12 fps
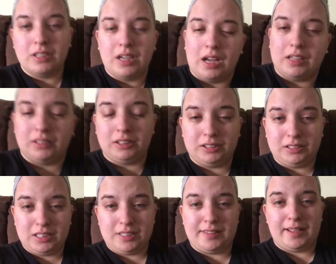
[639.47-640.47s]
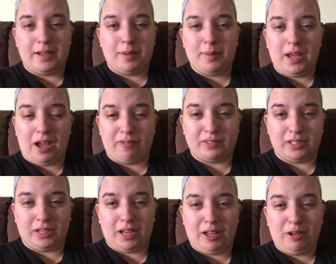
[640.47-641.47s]
I literally stay up half the
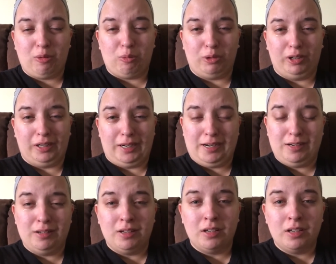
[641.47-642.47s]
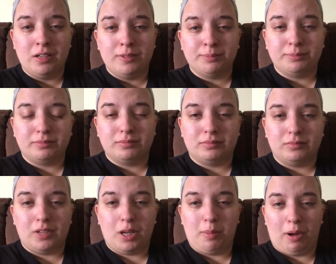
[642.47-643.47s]
night worrying
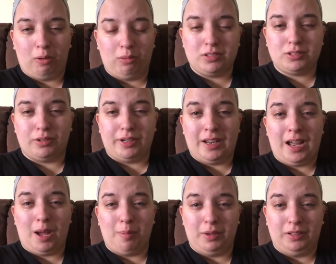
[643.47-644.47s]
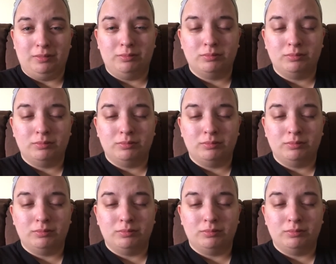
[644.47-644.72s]
about what's going to happen.